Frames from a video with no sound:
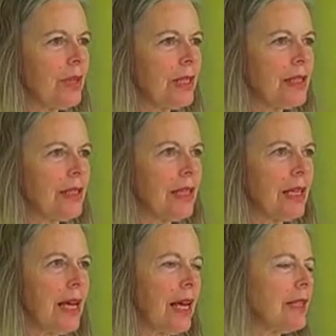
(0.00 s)
isn't
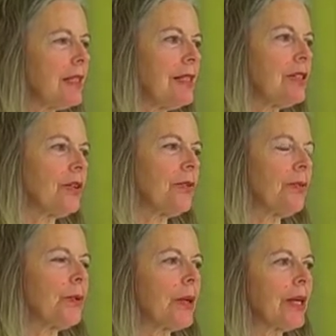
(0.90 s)
against or
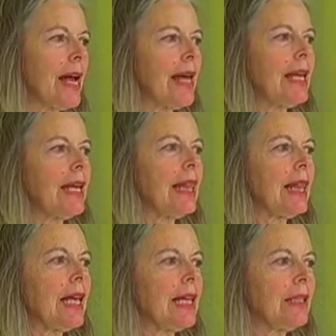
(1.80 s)
for
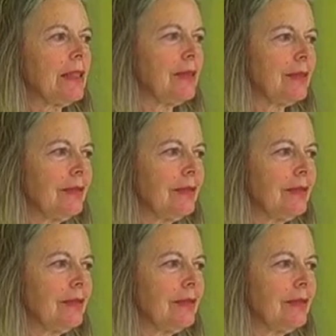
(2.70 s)
anything.